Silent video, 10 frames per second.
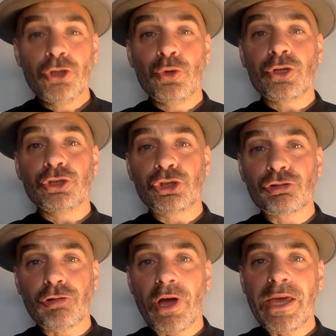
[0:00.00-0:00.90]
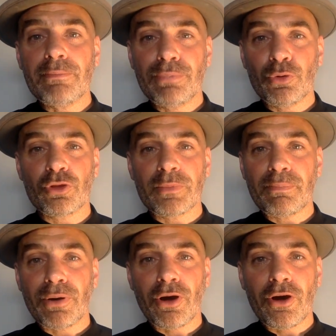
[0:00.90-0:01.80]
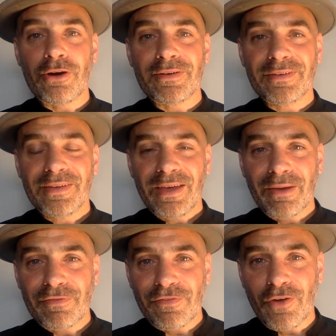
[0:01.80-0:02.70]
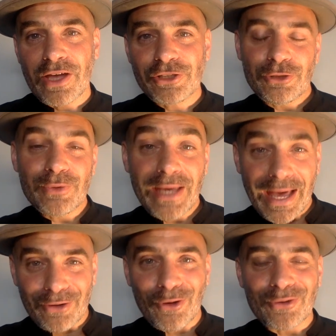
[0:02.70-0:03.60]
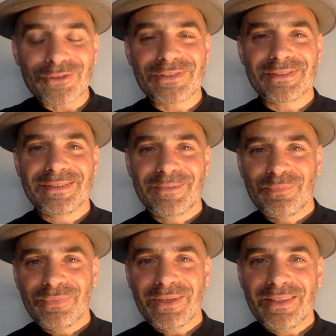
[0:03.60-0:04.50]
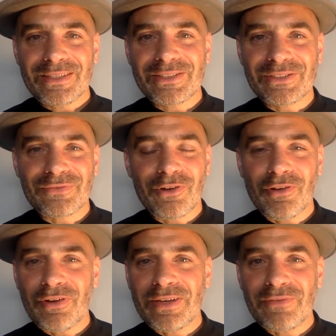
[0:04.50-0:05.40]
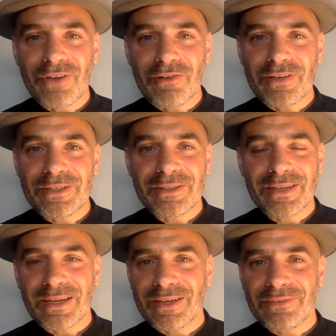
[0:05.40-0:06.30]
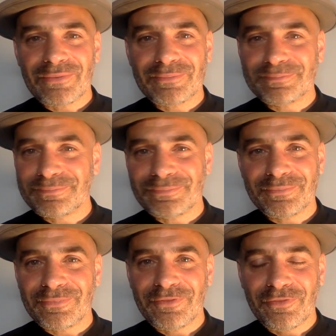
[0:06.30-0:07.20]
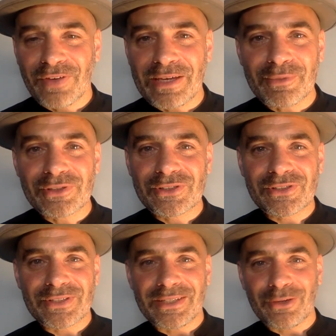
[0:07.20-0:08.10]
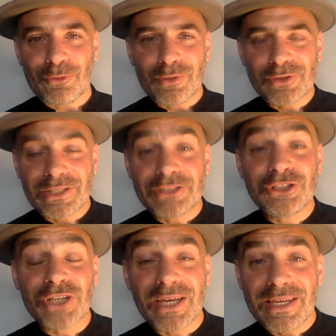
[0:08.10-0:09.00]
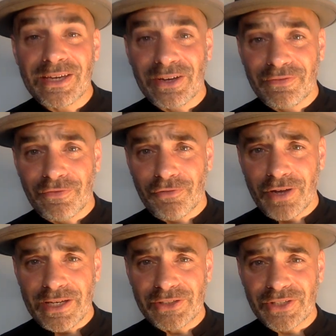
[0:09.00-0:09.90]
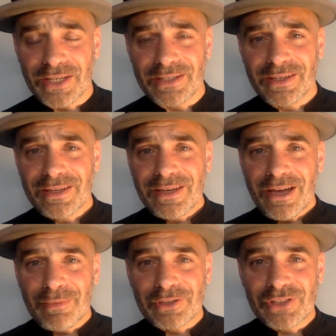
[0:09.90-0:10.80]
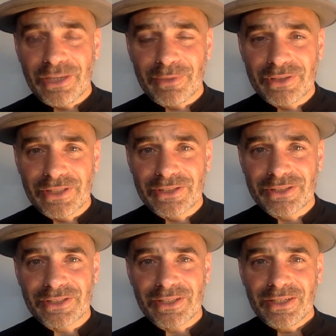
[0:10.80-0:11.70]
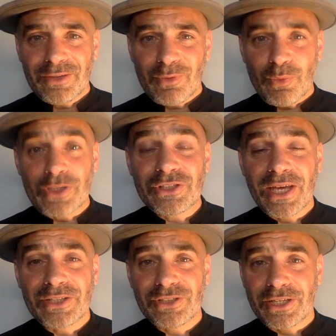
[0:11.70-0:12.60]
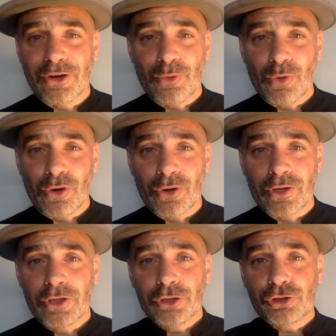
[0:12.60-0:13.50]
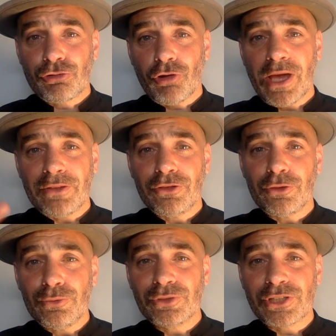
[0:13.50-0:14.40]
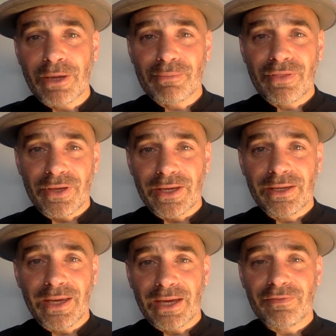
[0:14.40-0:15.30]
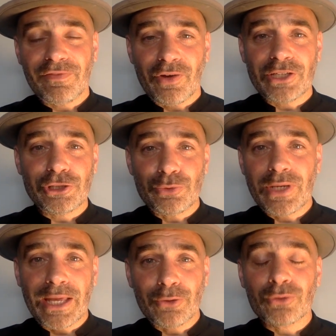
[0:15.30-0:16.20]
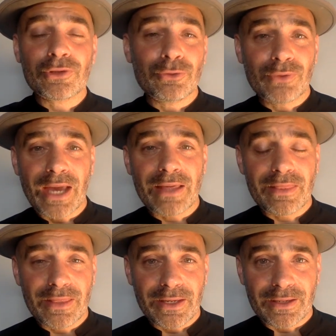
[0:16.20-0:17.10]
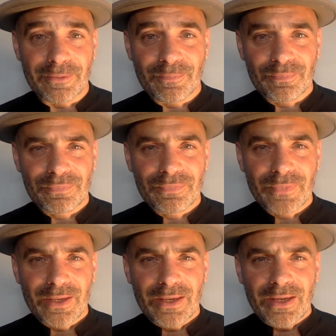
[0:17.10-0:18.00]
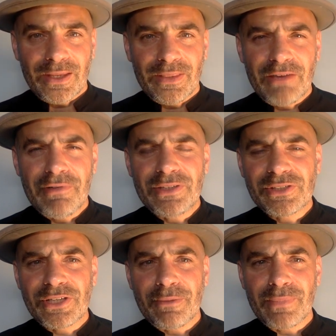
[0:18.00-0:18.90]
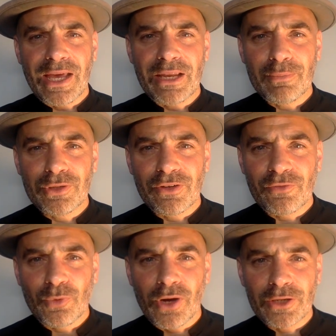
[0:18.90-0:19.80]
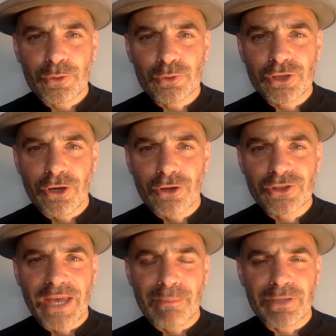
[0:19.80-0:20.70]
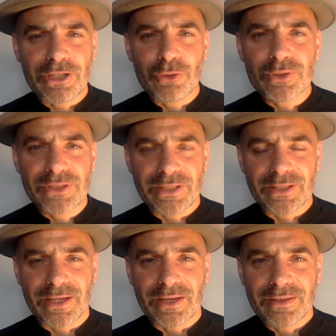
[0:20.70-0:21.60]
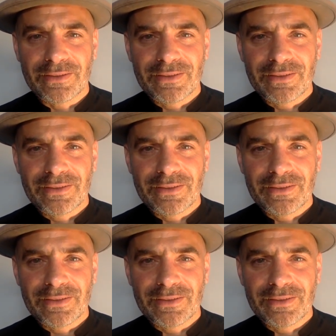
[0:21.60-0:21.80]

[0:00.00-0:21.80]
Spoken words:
You can try and pull them apart and find you cannot. This is very, very famous, almost cliche kind of phrasing amongst hypnotists when we're testing our work. Try and do something and find you cannot do that thing. There is some element of what I call task ambiguity in there.